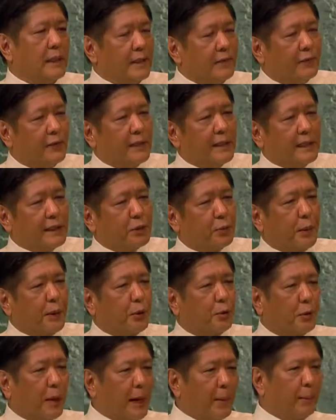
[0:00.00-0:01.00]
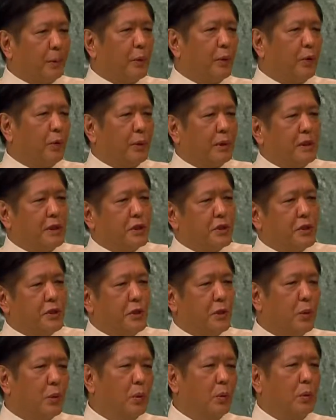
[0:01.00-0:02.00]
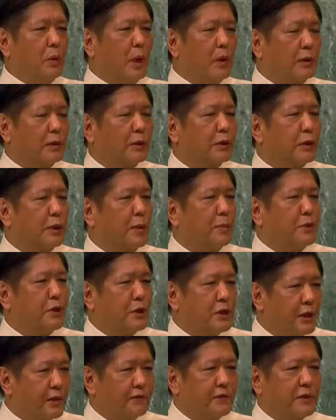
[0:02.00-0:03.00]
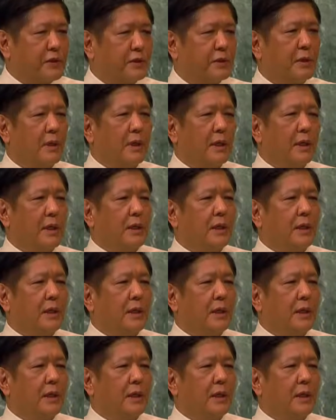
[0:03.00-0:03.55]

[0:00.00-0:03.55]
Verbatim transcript: Even as we grapple with these new long term shifts,